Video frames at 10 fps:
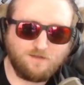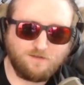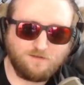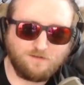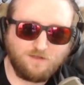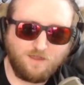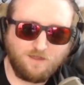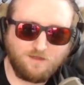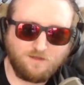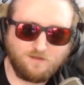
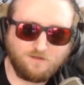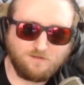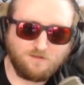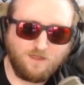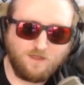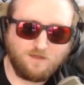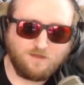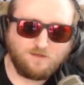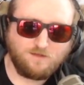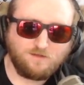
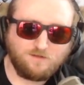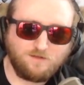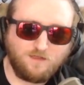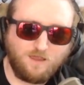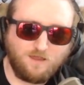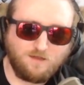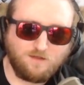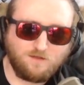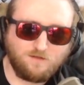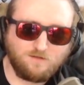
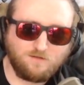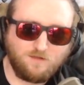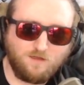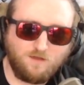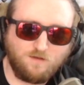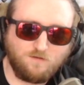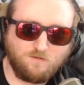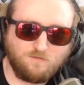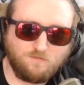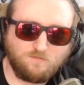
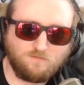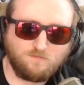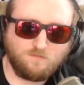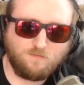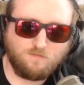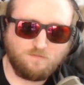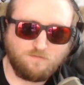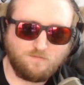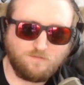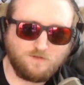
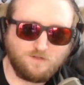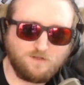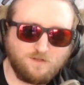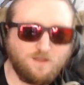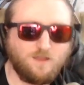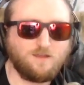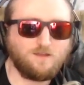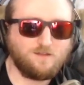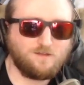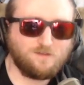
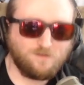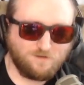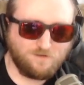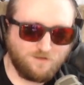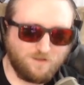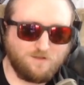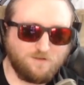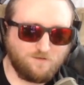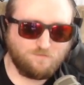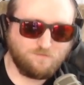
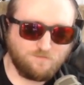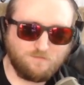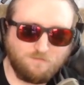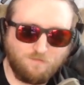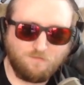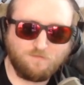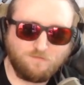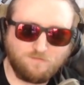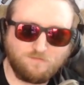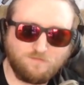(silent)